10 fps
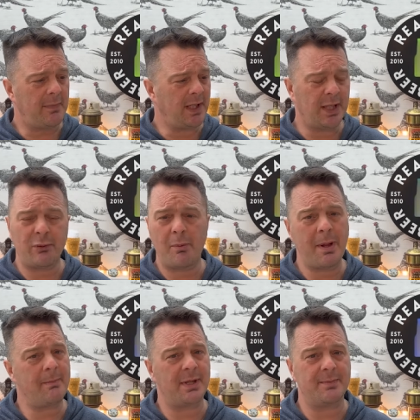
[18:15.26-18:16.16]
And I
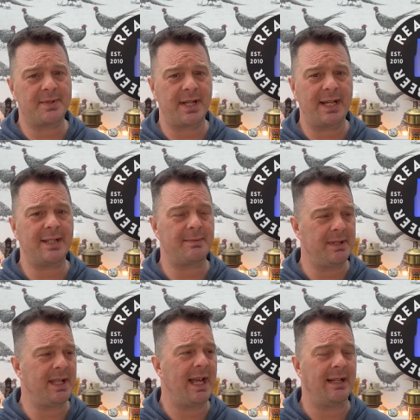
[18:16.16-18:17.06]
remember him saying to me
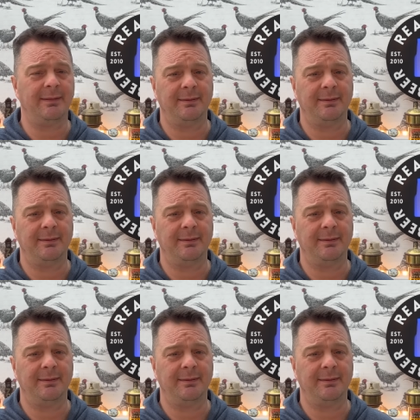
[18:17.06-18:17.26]
then,